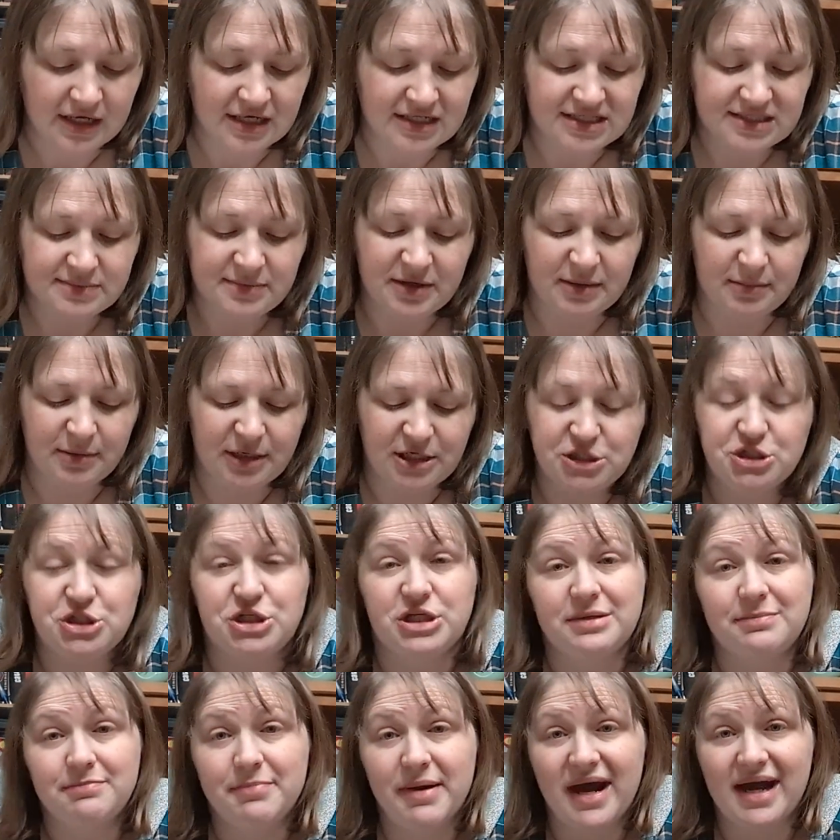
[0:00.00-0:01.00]
it's made by
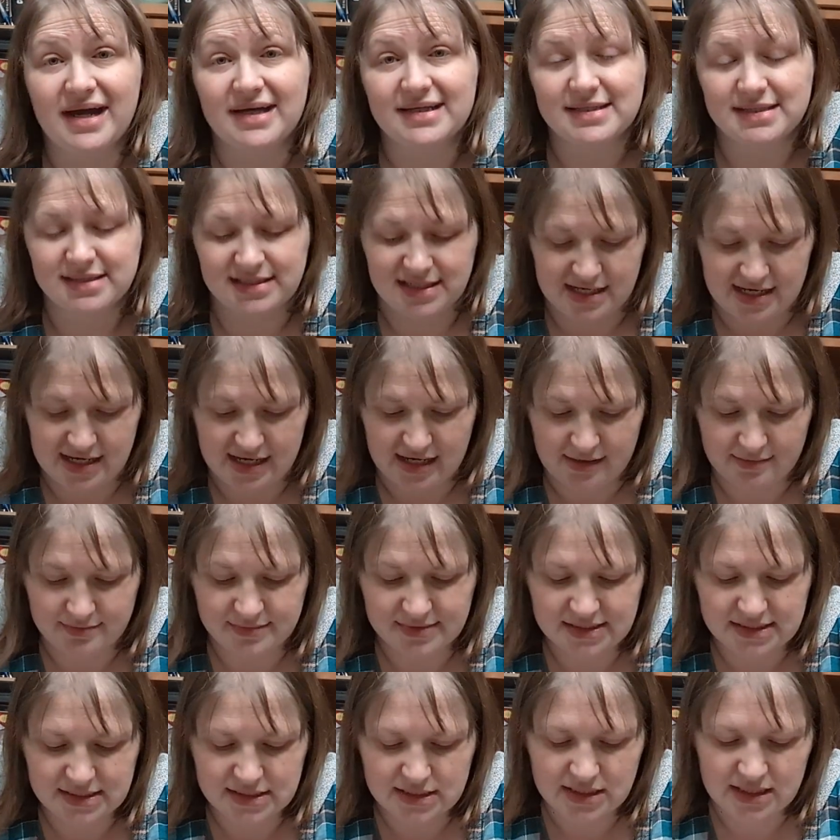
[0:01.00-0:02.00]
Cheapass
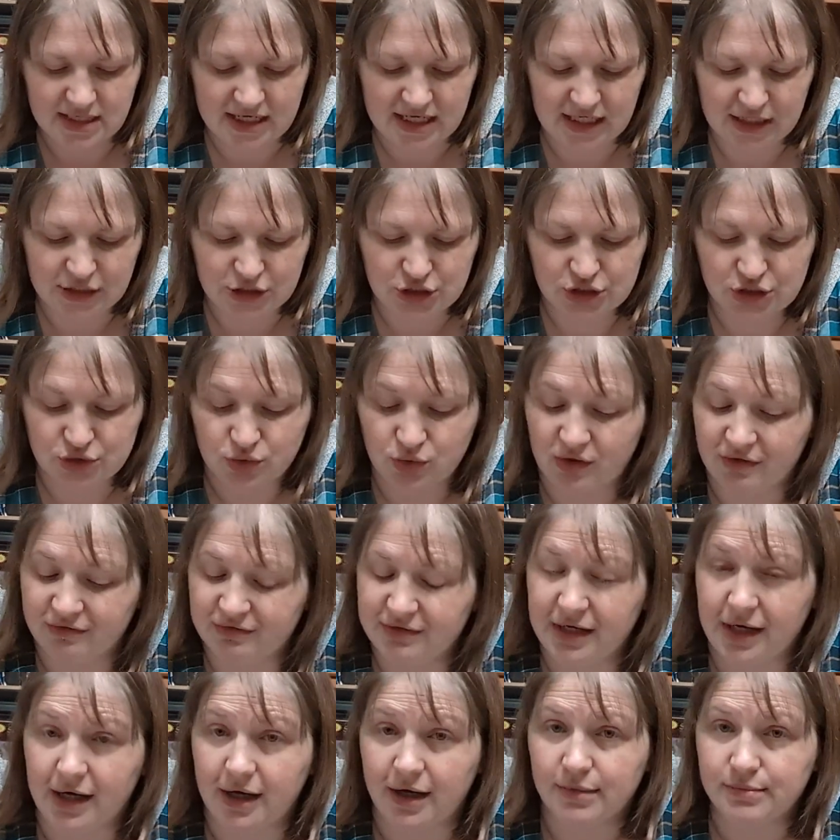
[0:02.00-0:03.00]
Games, ages 12
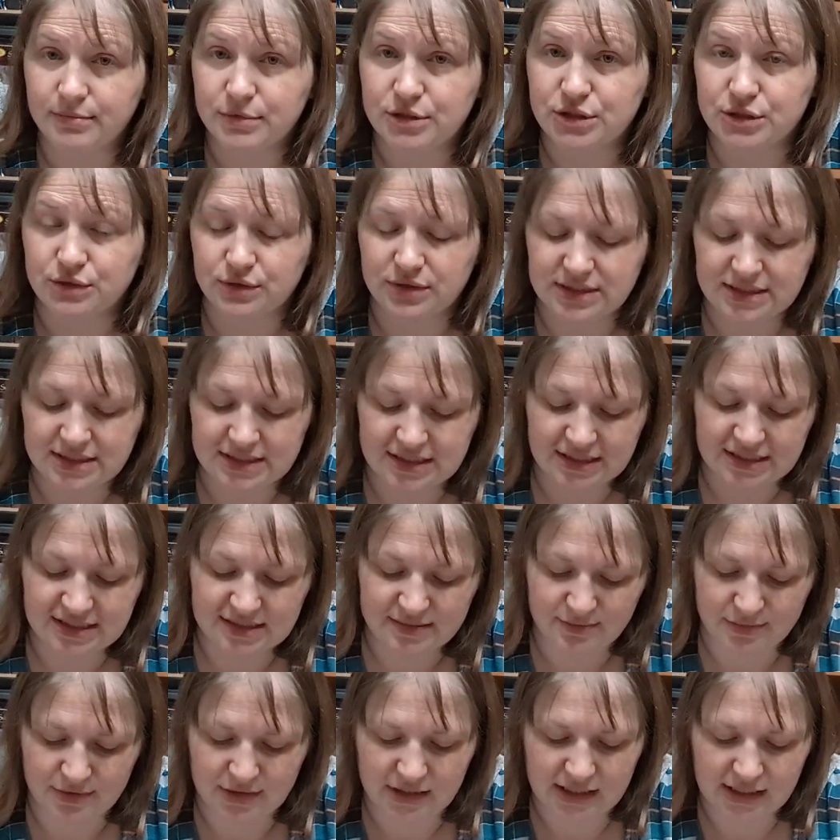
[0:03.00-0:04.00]
and up, 2 to 6
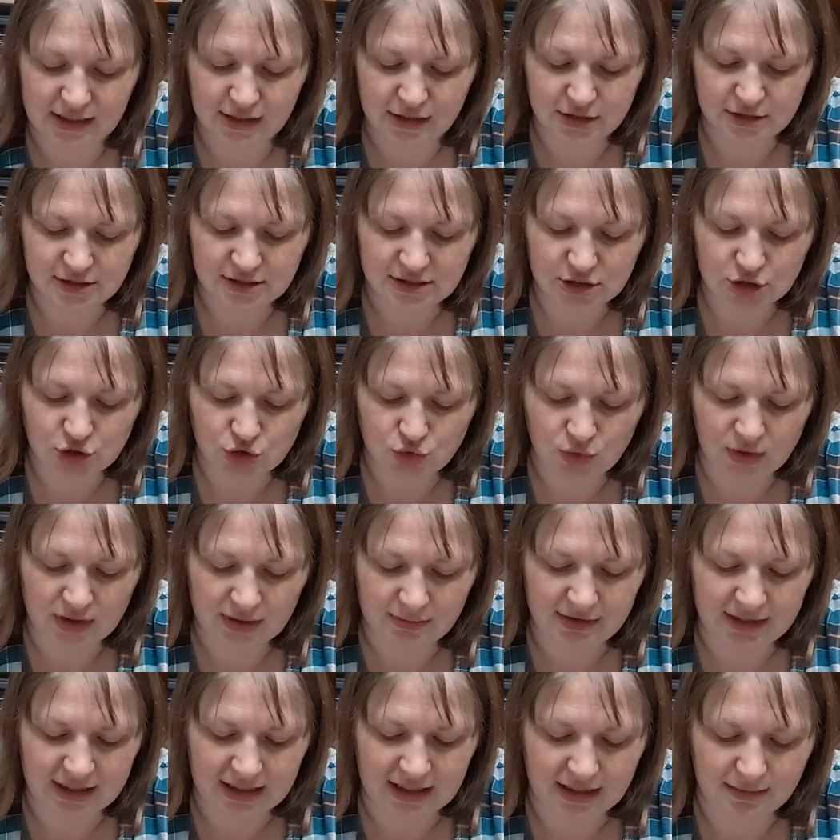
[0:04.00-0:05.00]
players,
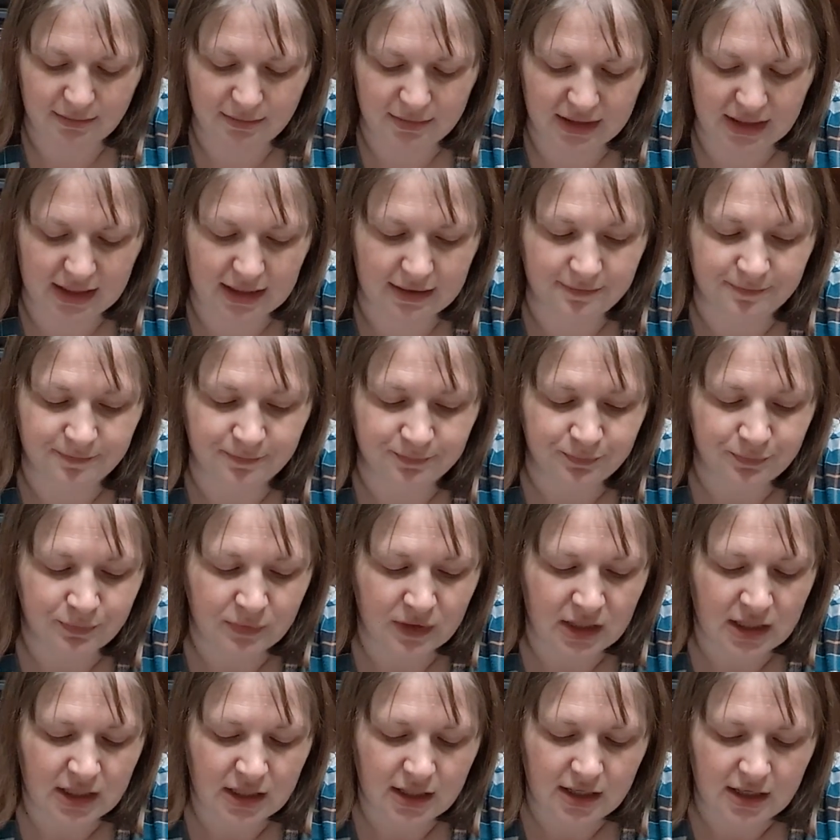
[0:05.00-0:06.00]
20-minute gameplay,
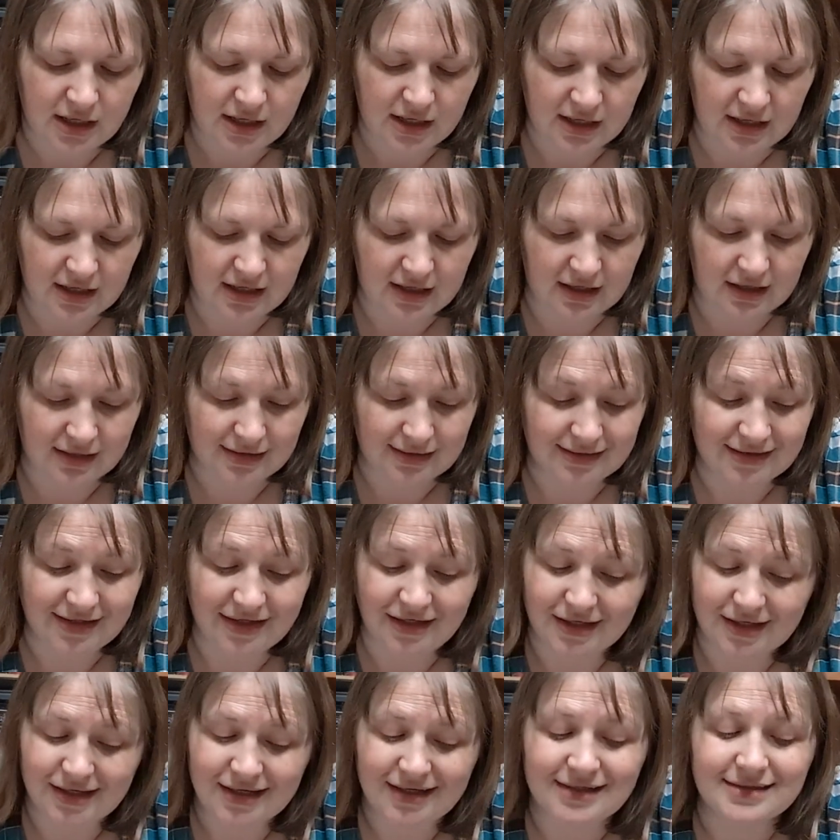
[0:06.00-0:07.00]

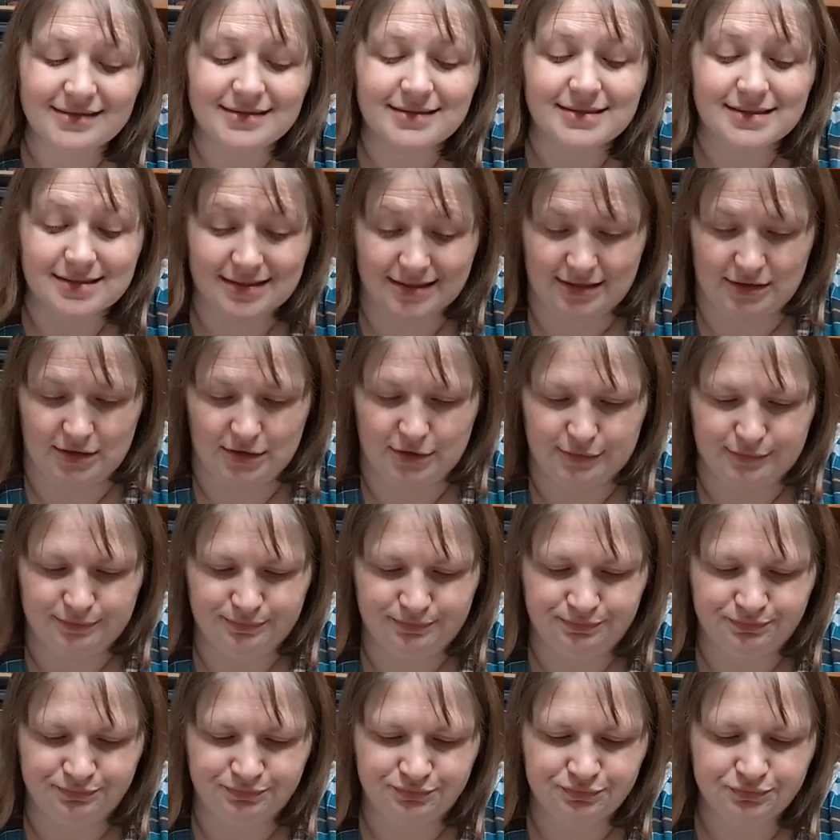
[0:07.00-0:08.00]
luck and skill.
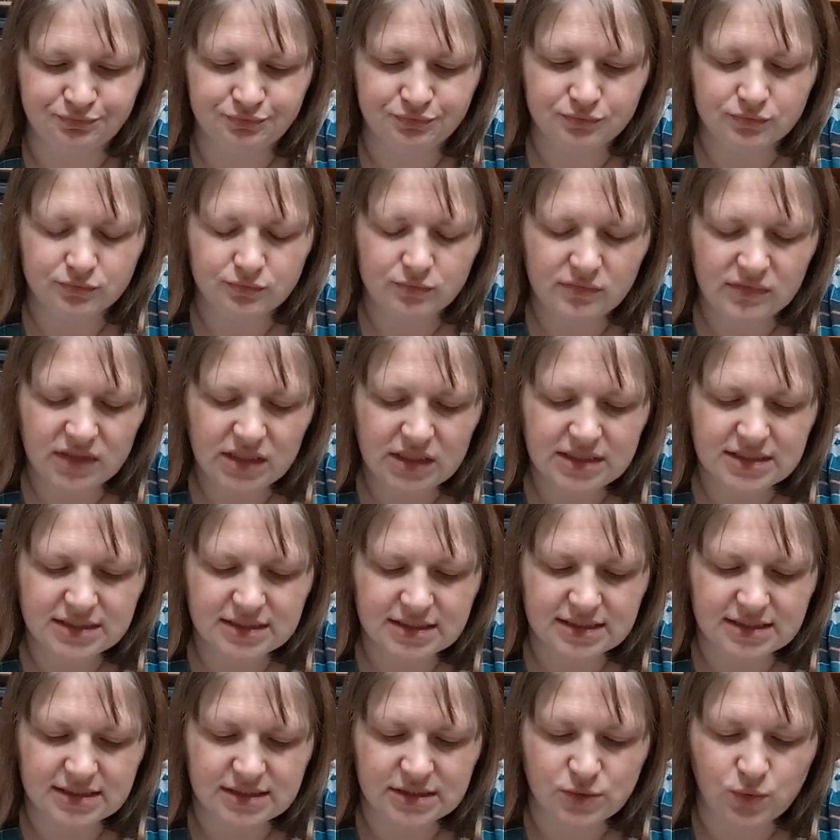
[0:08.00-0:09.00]
It
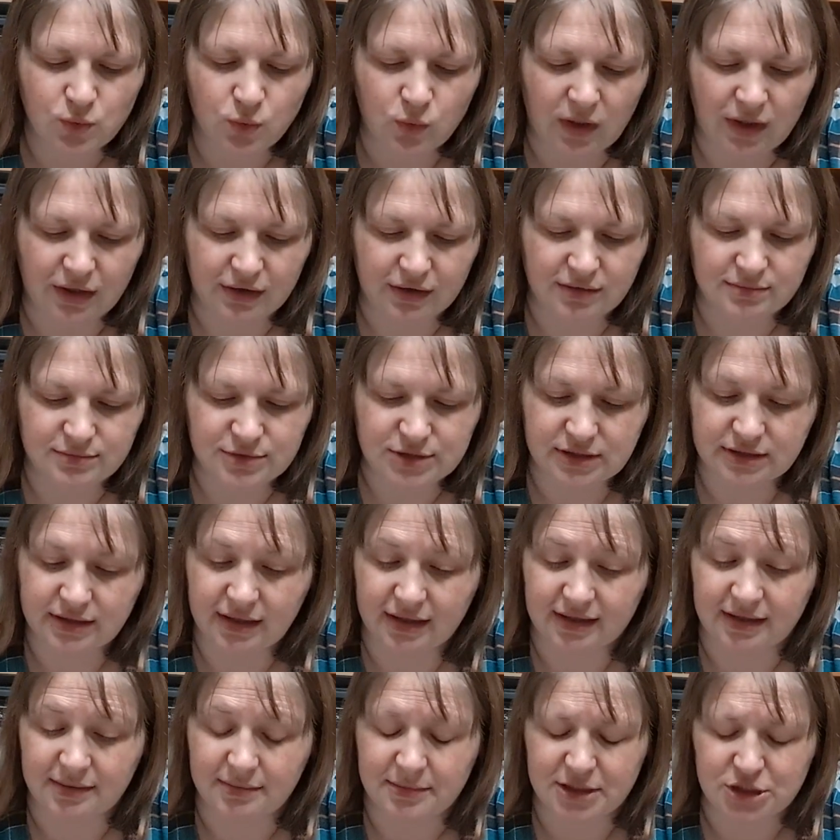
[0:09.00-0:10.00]
says, welcome to
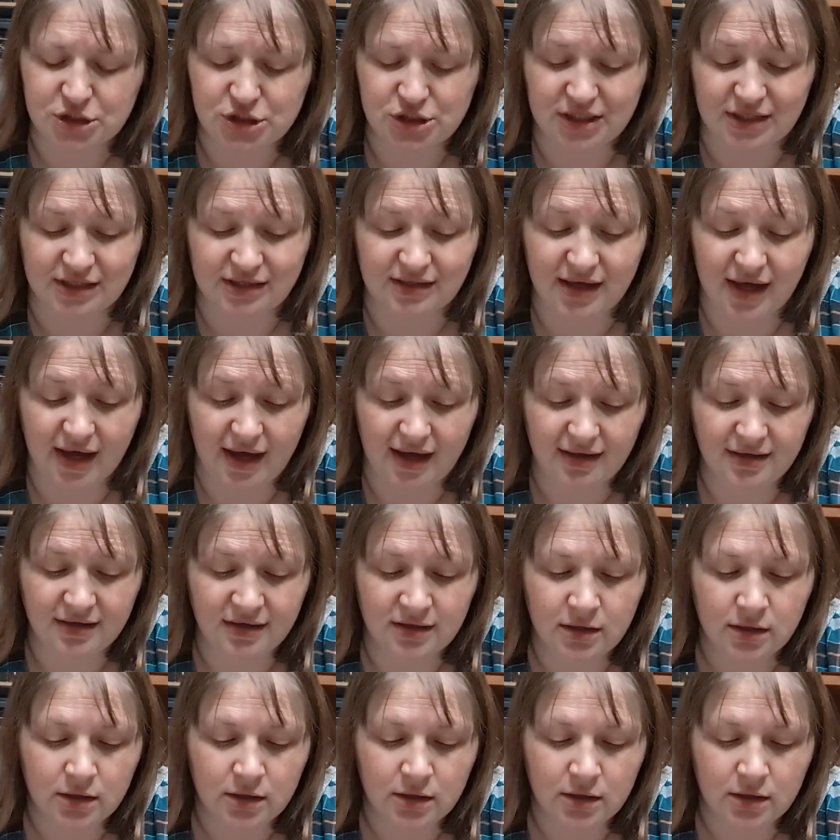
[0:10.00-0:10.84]
Lucky Mansion again.